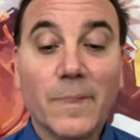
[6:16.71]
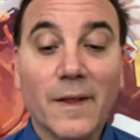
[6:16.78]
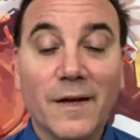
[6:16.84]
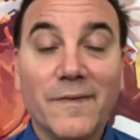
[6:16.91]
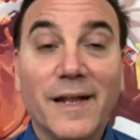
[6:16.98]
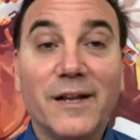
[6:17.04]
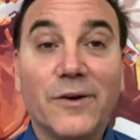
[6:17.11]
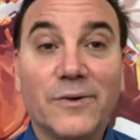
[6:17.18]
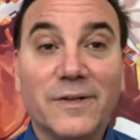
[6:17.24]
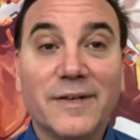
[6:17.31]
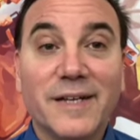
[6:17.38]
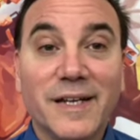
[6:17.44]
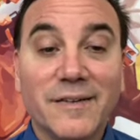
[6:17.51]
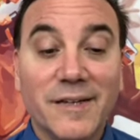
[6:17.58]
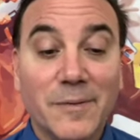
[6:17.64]
And then he earned a
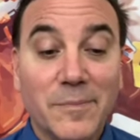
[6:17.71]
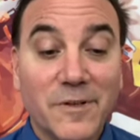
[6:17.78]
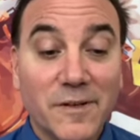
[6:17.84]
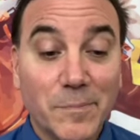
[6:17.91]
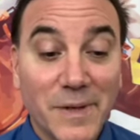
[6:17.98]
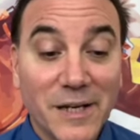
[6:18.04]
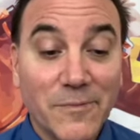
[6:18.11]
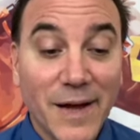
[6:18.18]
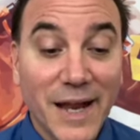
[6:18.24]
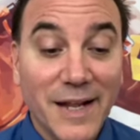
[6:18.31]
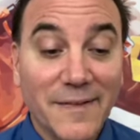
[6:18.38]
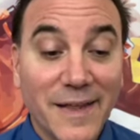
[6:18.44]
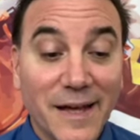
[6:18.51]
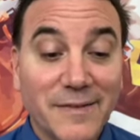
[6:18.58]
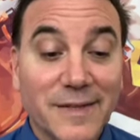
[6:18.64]
decent speed
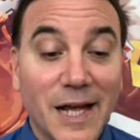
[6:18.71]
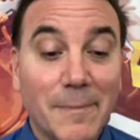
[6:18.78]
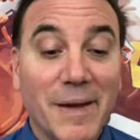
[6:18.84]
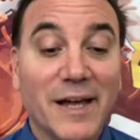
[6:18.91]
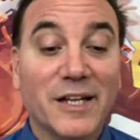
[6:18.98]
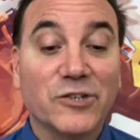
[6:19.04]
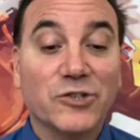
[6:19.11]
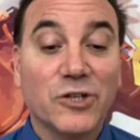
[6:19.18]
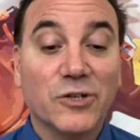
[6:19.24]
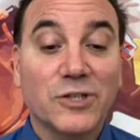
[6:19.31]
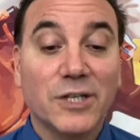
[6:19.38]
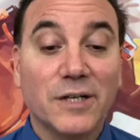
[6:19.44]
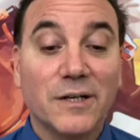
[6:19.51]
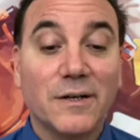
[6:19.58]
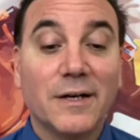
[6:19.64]
rating last time out at
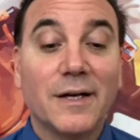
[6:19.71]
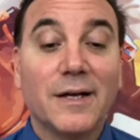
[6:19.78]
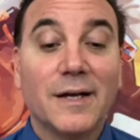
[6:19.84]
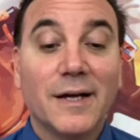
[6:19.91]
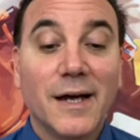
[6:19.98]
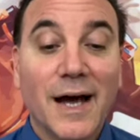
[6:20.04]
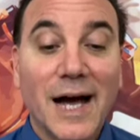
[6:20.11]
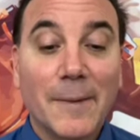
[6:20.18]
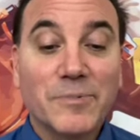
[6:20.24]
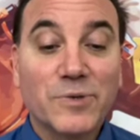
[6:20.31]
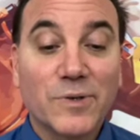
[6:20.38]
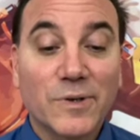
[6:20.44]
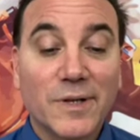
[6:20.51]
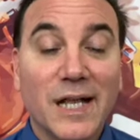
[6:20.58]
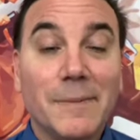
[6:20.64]
Churchill,
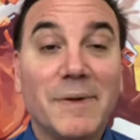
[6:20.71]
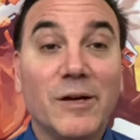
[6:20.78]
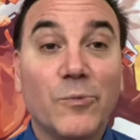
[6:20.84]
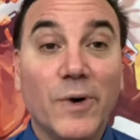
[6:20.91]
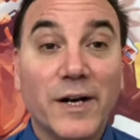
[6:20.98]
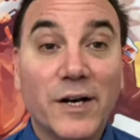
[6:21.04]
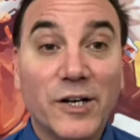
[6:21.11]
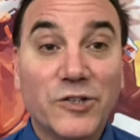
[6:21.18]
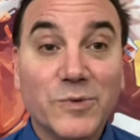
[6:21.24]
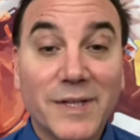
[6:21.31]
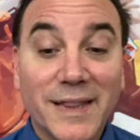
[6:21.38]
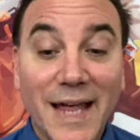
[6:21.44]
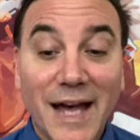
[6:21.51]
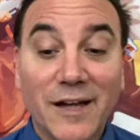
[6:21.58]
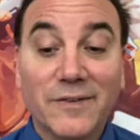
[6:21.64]
optional claiming
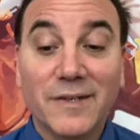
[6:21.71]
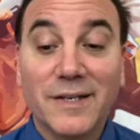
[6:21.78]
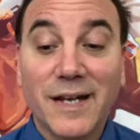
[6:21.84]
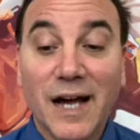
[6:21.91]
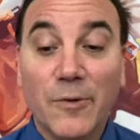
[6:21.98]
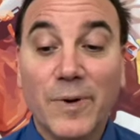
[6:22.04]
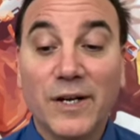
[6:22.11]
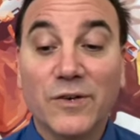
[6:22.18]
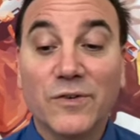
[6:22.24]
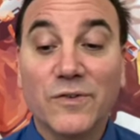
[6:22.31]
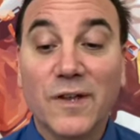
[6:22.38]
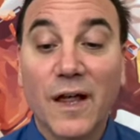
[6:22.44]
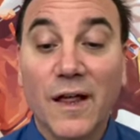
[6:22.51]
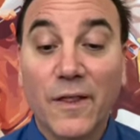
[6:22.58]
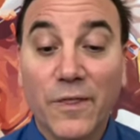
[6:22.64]
100,000
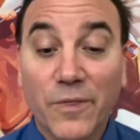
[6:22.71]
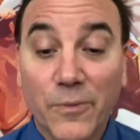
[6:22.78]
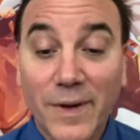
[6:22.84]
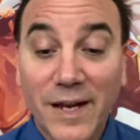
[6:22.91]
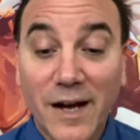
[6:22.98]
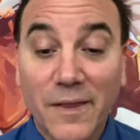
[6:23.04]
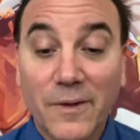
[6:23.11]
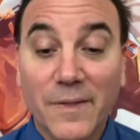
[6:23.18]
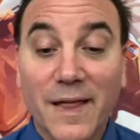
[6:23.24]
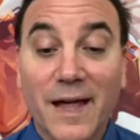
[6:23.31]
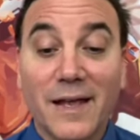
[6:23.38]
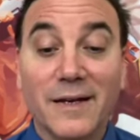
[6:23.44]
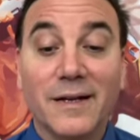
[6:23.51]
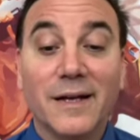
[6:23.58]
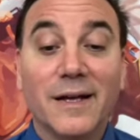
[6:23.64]
non-winners 3 other
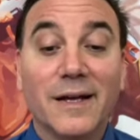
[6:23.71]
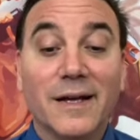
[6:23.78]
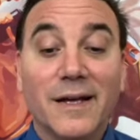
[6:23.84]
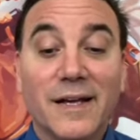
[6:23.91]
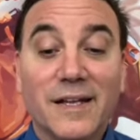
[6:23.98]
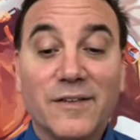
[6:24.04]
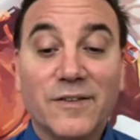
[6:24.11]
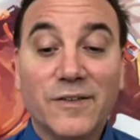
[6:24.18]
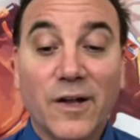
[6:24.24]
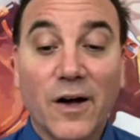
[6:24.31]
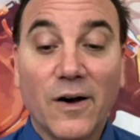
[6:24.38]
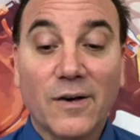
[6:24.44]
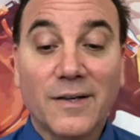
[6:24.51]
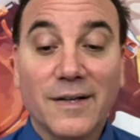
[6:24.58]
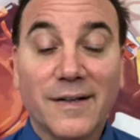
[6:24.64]
than. He
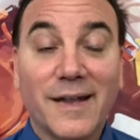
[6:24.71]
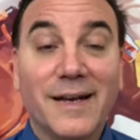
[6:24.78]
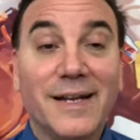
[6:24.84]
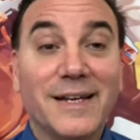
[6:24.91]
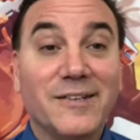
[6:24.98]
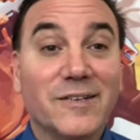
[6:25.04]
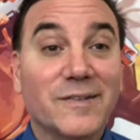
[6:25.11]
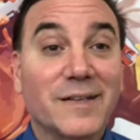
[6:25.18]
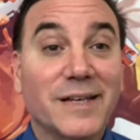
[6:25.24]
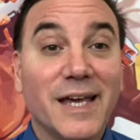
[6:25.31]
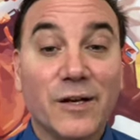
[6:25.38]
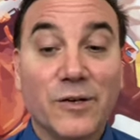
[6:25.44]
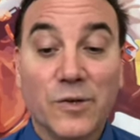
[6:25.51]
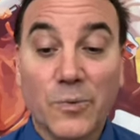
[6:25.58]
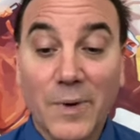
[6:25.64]
stalked, and then he just
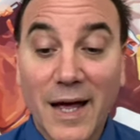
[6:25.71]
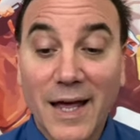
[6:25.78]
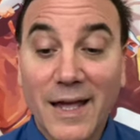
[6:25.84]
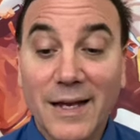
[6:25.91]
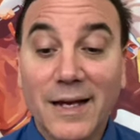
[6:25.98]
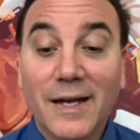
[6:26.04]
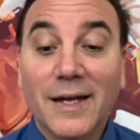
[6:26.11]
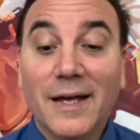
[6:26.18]
kicked away,